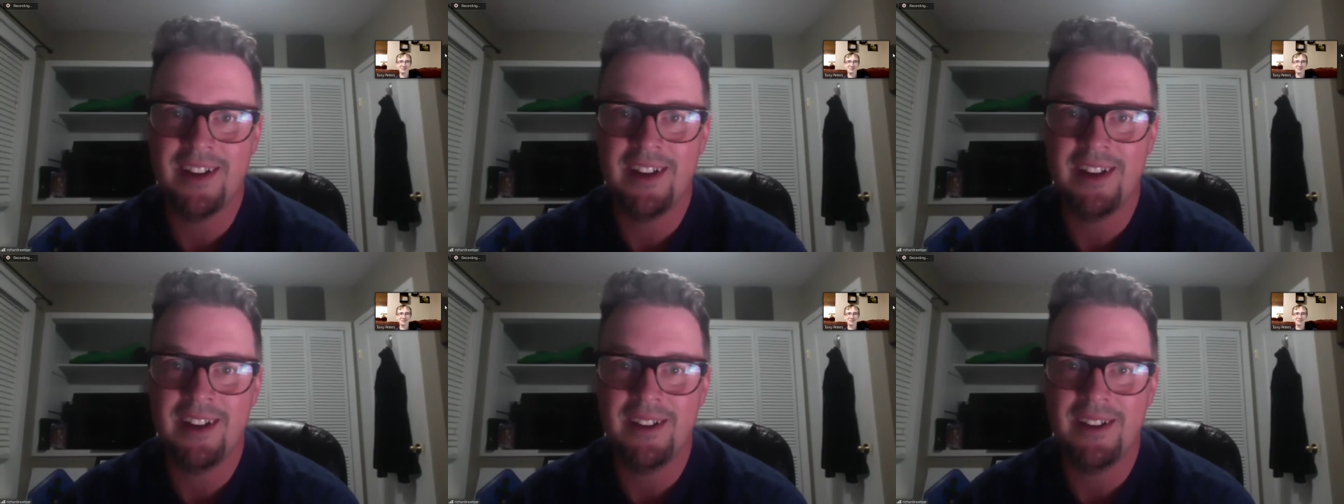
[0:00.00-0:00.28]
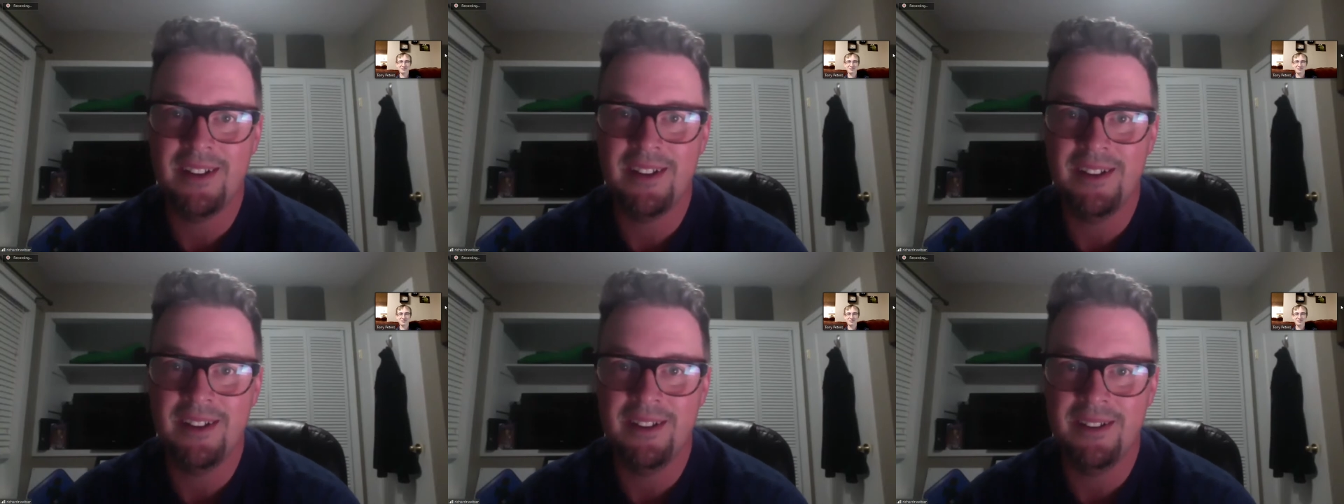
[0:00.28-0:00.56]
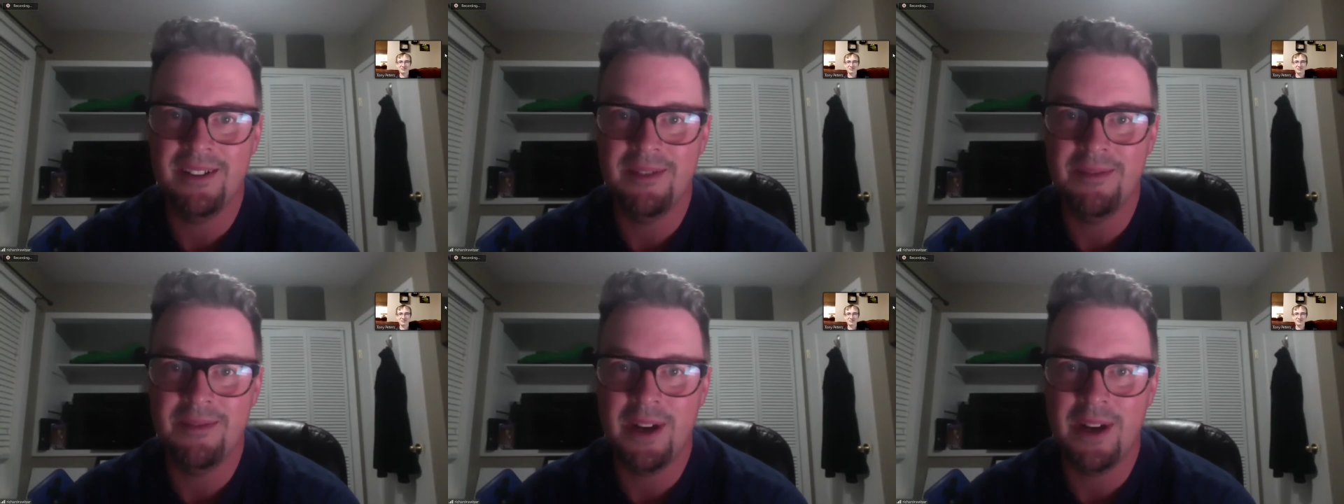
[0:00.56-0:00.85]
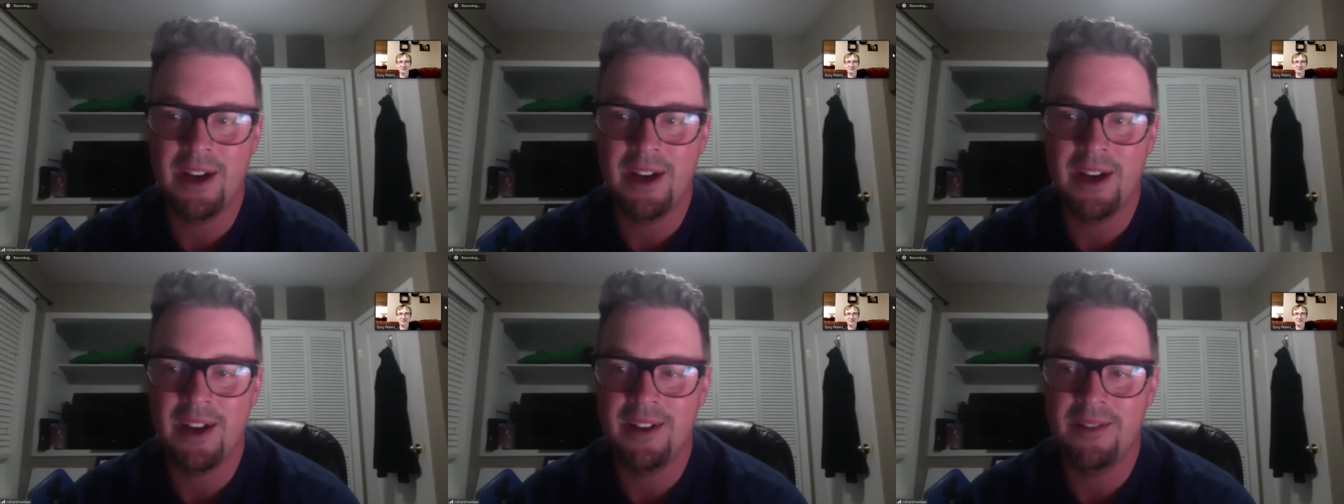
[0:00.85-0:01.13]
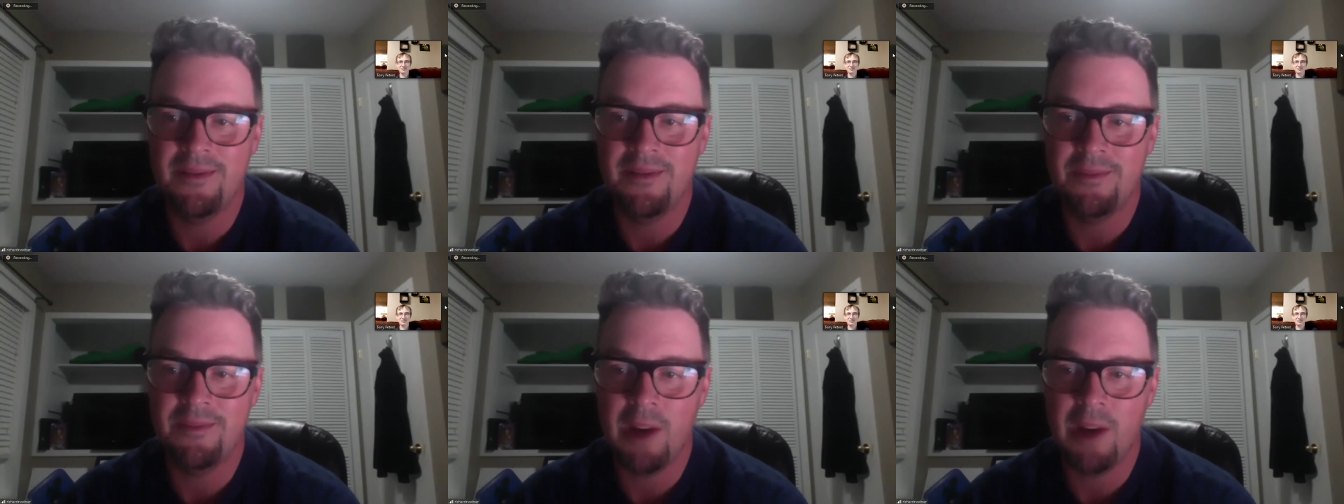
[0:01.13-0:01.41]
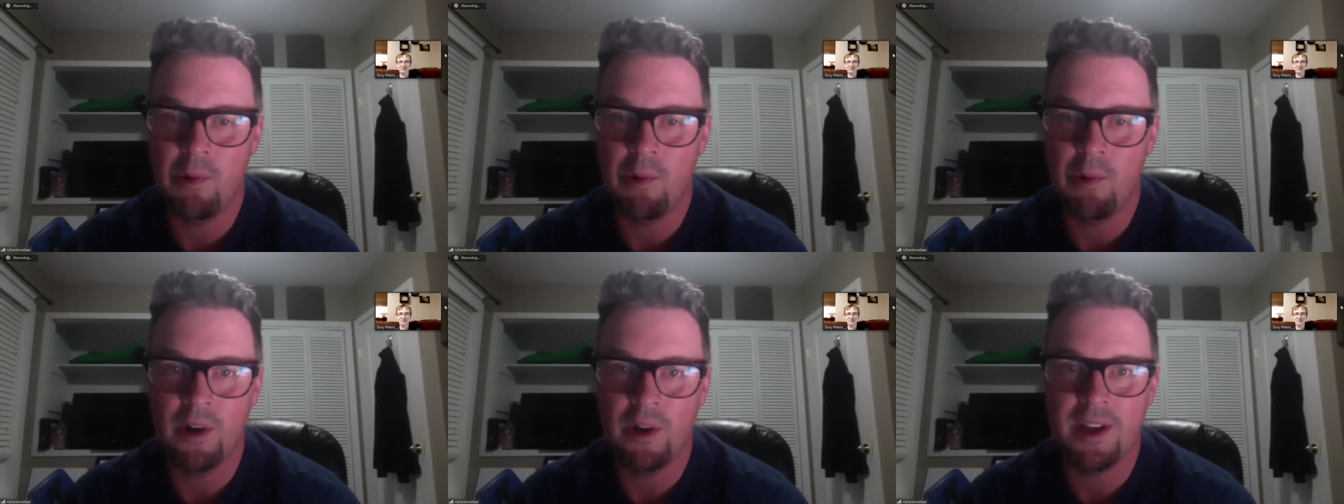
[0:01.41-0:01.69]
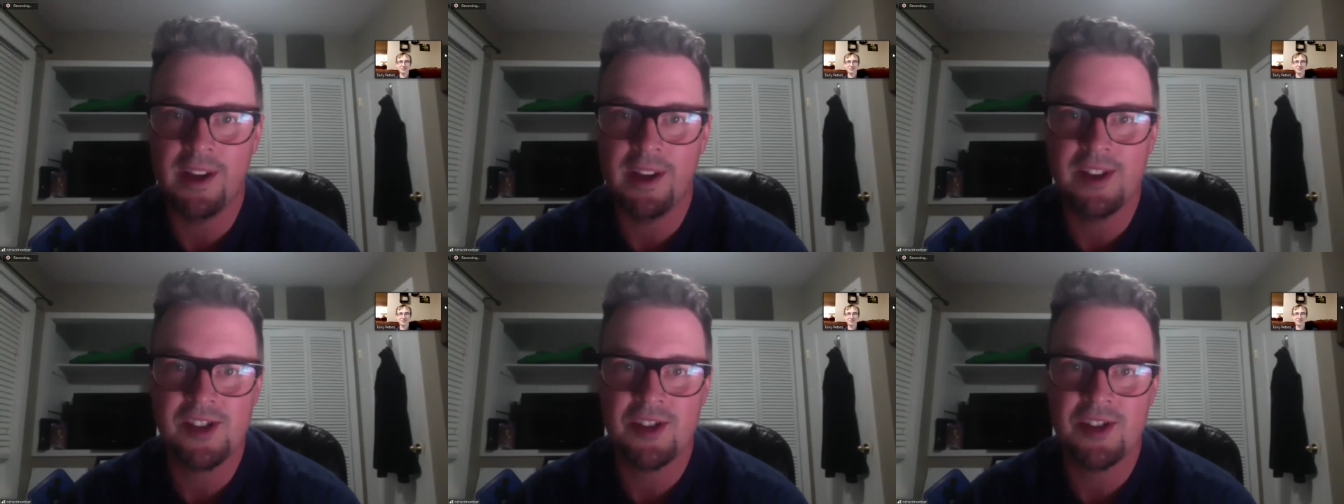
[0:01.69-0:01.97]
Uh, my my
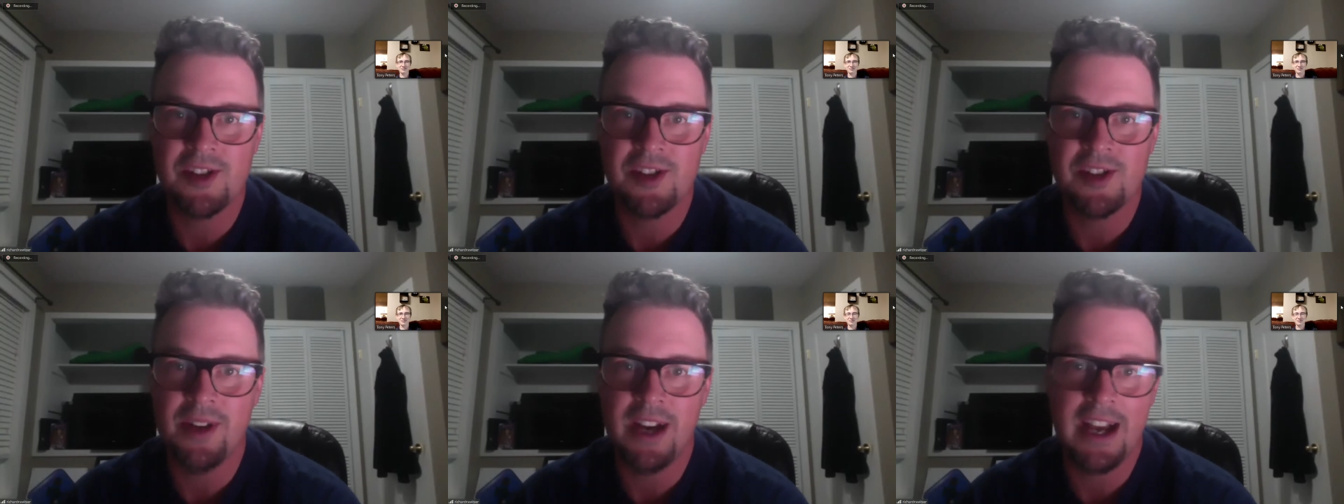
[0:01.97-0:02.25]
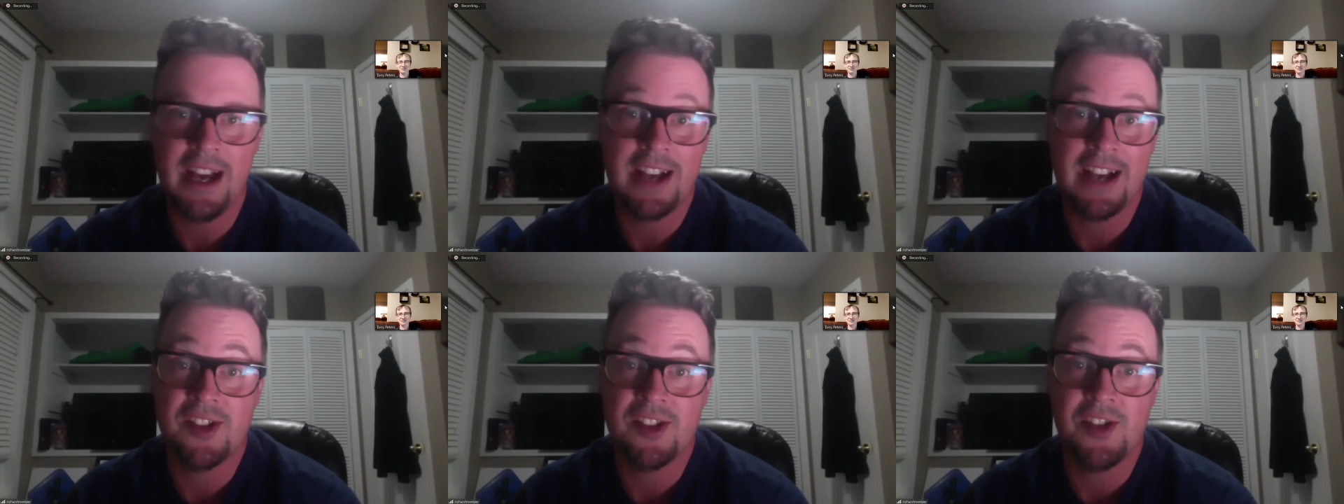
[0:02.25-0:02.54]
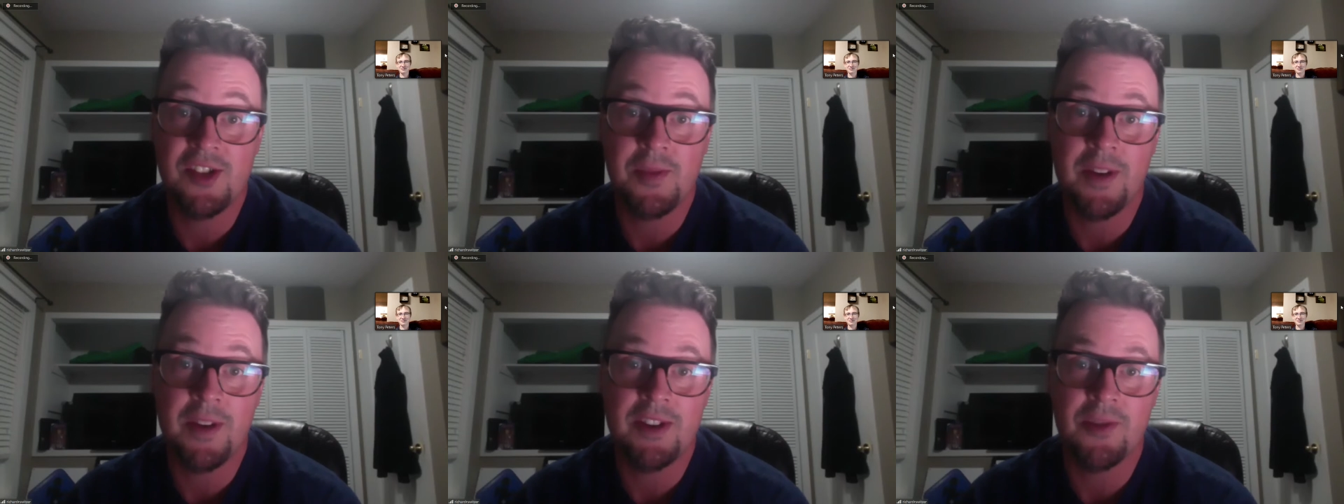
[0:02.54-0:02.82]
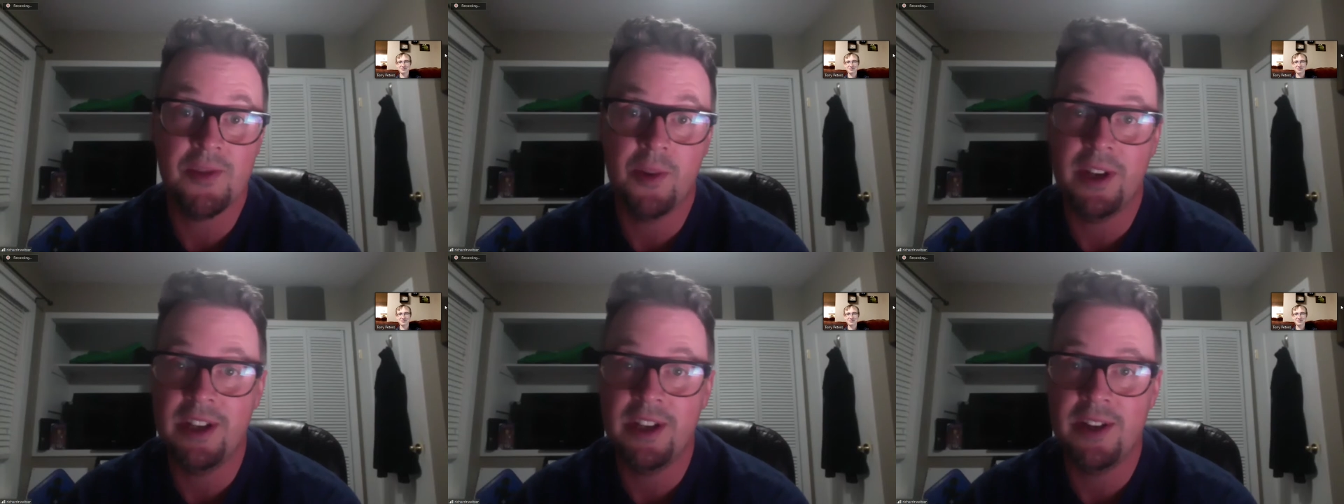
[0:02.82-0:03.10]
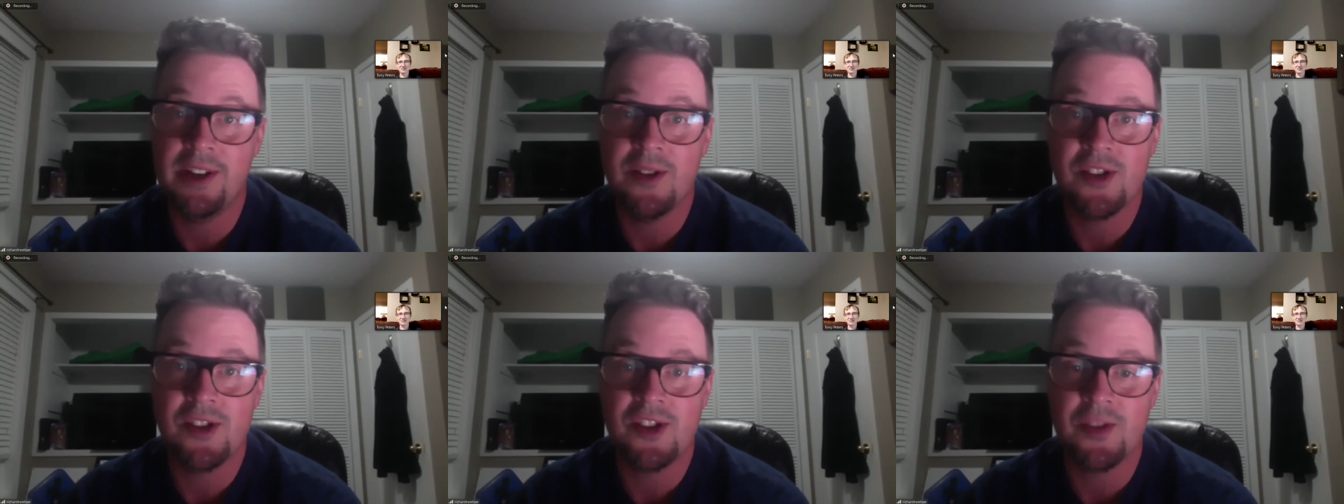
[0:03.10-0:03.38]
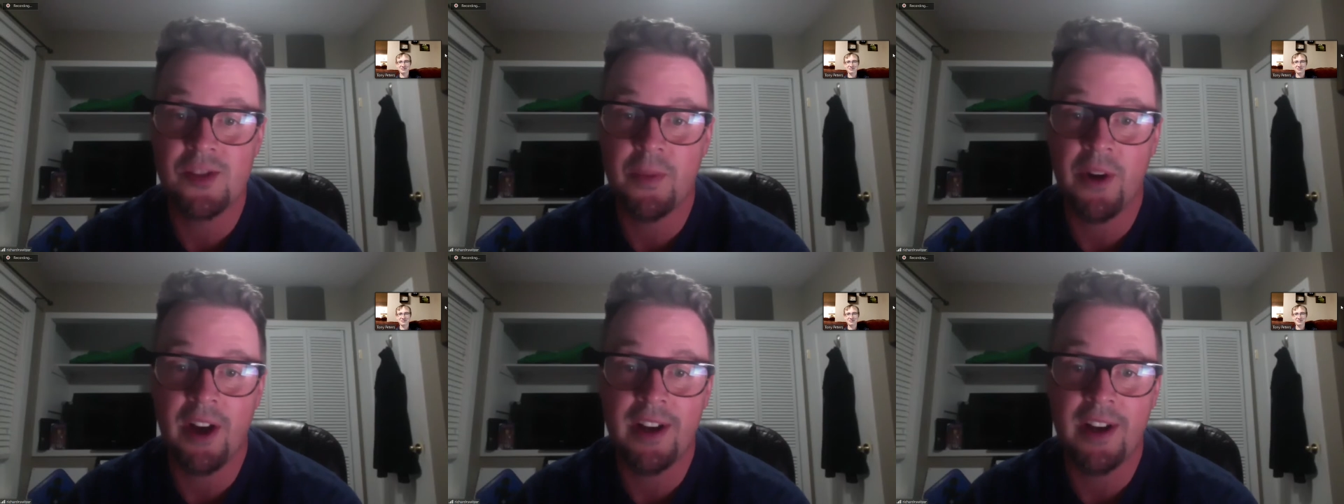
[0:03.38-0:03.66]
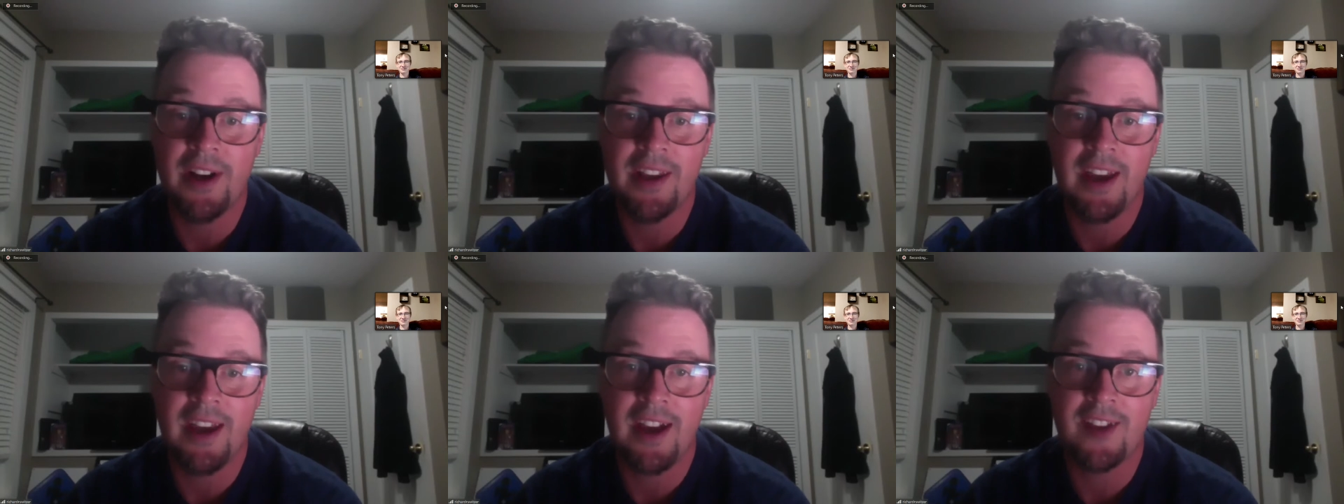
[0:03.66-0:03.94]
work history, I actually spent twenty years as a
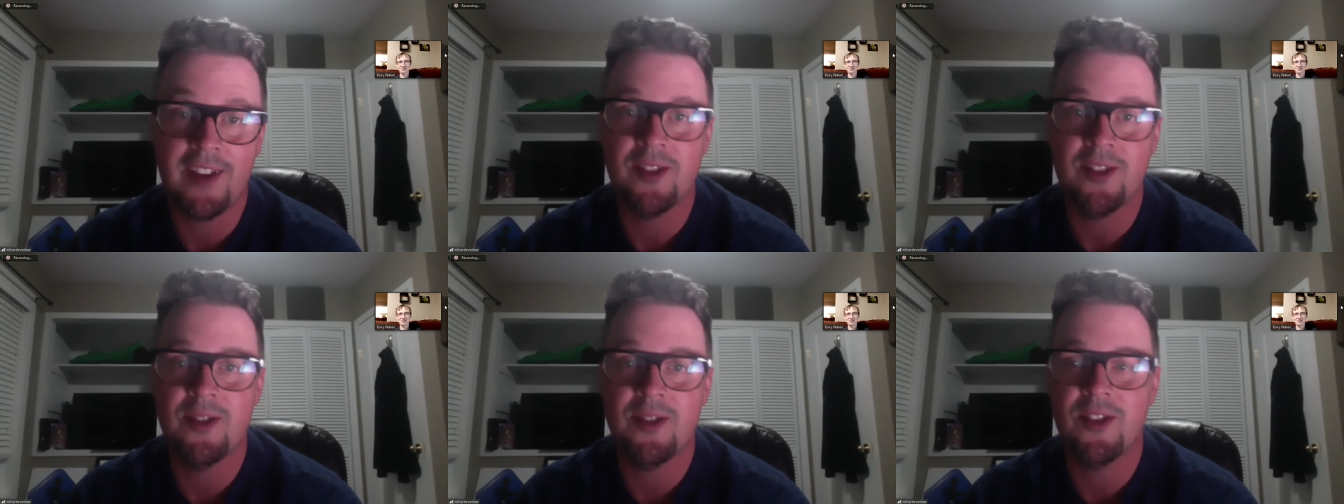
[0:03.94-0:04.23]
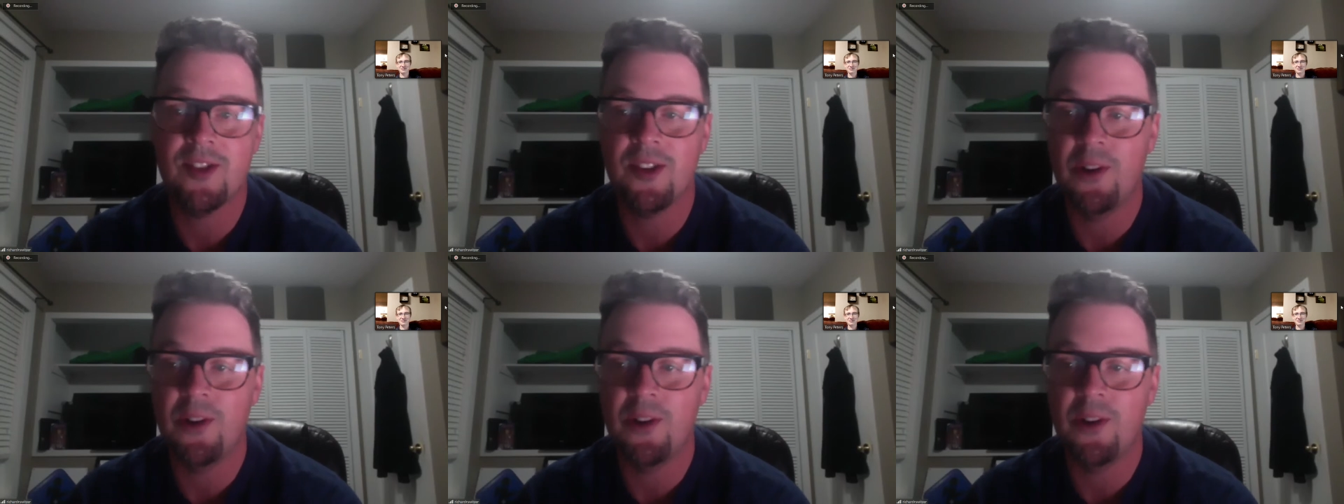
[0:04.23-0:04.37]
broadcaster.